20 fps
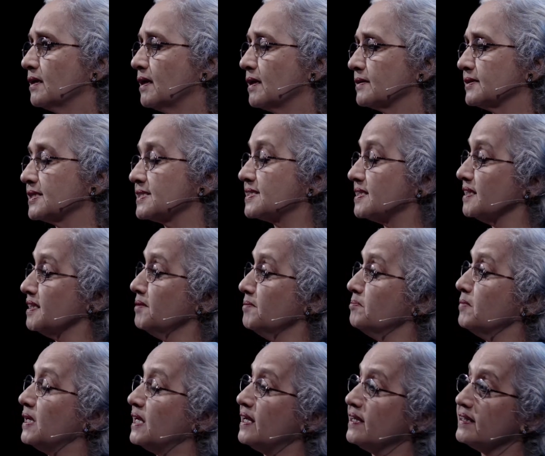They say 1.5
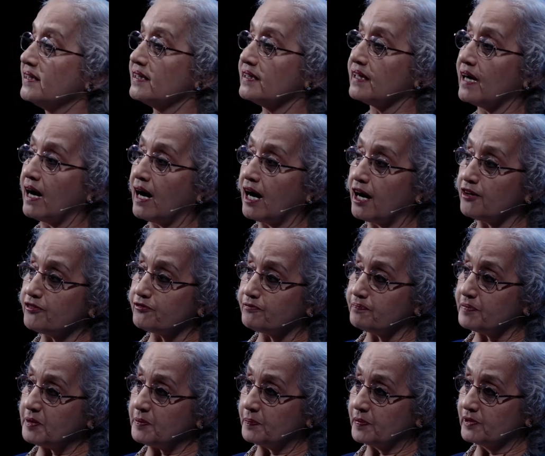million
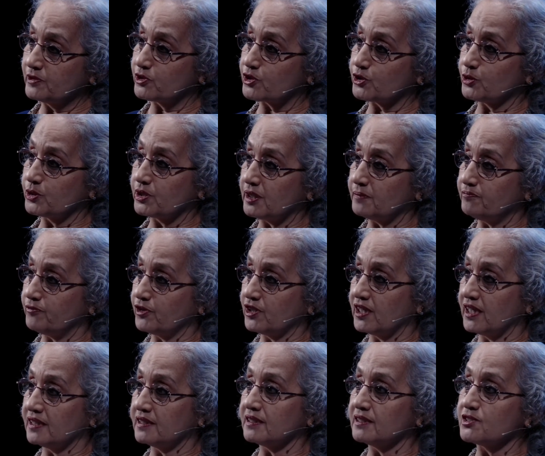people showed up for
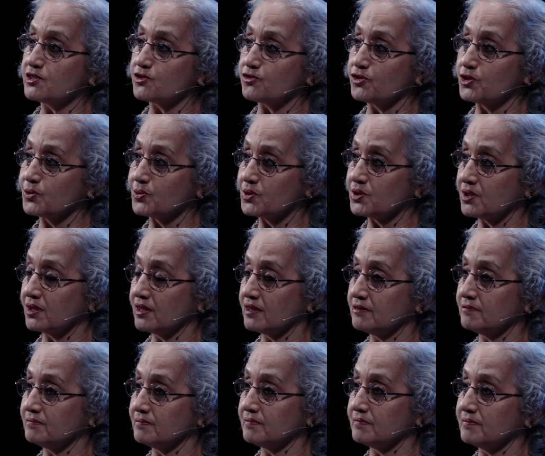Gandhi's funeral.
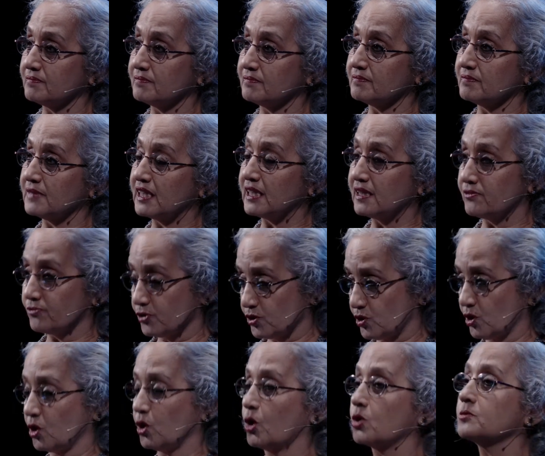It was
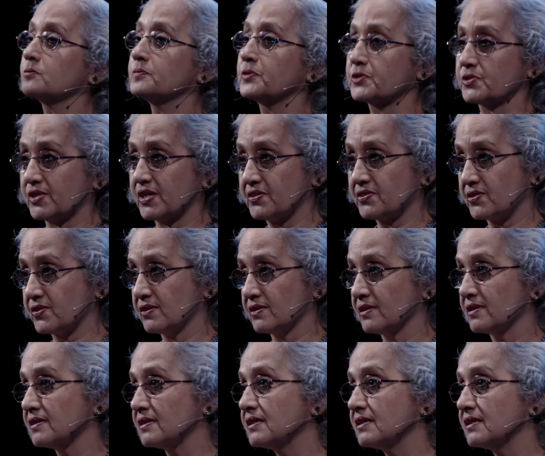a long procession.